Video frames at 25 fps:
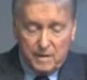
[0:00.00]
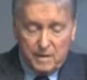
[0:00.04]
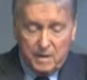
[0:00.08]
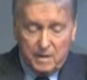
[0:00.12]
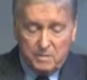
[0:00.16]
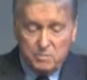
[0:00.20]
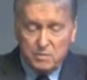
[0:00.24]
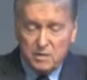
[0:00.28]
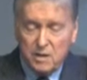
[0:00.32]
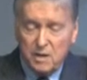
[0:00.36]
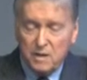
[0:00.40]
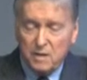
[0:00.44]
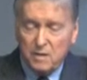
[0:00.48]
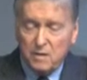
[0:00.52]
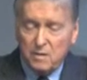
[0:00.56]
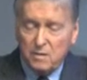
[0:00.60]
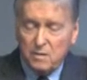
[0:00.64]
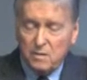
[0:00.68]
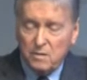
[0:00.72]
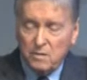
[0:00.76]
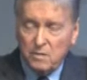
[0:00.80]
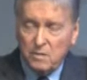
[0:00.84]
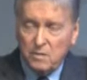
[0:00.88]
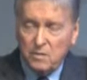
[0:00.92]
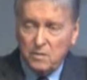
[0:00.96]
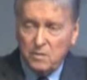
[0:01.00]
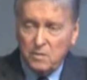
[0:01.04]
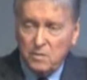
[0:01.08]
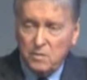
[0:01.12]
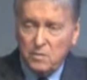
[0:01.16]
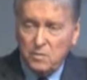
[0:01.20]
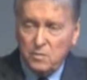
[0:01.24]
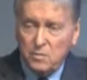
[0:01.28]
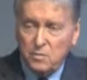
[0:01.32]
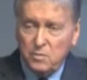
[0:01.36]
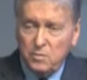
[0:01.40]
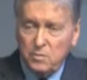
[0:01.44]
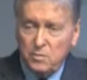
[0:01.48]
It was like
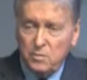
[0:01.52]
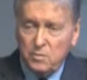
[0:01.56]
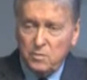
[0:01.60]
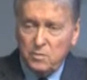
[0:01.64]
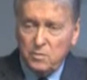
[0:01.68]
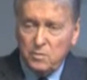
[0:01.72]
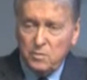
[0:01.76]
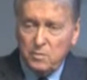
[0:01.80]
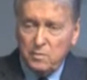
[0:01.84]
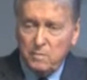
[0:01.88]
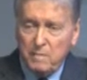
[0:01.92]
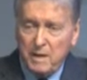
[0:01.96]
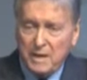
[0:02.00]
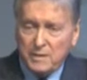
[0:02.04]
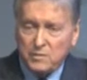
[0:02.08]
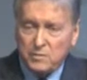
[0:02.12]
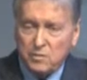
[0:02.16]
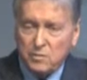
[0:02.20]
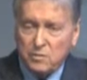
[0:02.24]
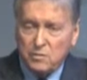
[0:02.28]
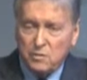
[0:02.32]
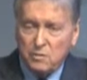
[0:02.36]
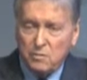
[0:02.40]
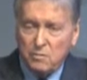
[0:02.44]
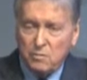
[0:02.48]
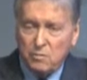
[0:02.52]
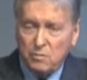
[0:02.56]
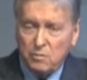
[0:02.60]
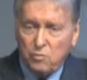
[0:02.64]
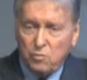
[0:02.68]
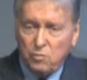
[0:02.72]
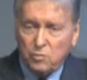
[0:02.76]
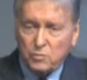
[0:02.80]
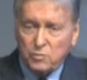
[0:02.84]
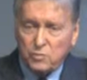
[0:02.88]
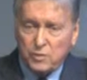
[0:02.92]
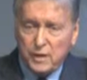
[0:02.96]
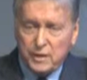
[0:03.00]
you imagined
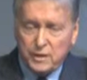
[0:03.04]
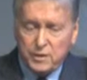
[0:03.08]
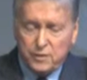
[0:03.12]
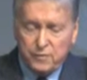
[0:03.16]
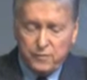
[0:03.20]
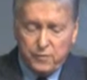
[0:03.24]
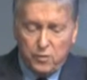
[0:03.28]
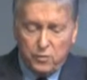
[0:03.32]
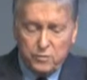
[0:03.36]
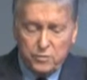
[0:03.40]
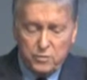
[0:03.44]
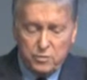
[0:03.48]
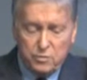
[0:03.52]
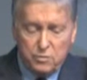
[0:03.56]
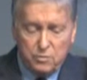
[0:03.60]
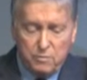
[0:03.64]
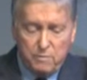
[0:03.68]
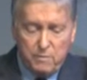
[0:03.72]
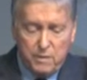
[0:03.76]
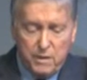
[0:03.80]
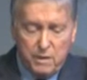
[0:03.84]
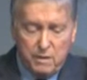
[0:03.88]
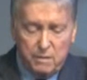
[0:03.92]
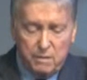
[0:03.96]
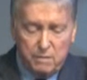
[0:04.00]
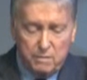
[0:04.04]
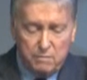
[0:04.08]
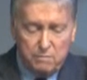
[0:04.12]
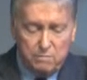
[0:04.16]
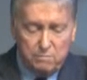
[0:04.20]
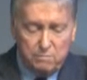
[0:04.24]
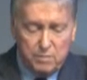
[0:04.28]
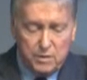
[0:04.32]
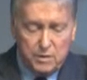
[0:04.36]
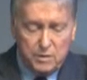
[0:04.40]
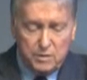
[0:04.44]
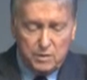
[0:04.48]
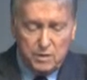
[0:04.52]
thought transference to be.
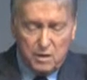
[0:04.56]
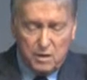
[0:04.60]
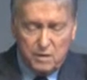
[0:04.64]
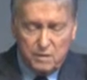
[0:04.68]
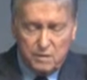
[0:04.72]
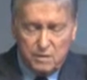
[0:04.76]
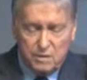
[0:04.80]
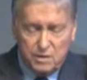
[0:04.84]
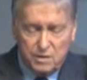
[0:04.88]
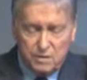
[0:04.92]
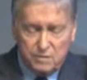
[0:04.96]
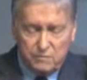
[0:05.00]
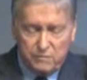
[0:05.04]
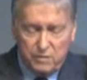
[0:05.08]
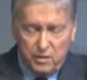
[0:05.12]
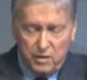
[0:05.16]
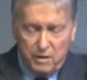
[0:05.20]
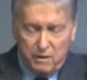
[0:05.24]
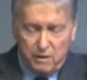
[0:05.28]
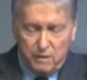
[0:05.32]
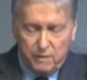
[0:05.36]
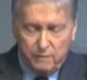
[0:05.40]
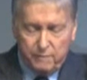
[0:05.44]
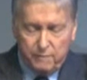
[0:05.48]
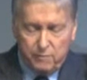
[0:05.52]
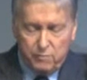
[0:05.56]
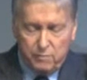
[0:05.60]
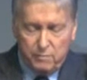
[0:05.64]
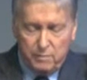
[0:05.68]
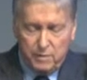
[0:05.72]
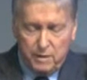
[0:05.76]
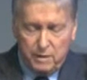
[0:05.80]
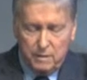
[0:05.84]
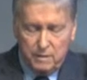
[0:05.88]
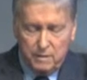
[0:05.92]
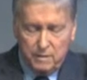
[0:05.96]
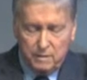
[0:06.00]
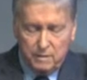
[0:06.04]
Please, this is very hard for
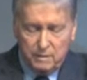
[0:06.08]
me.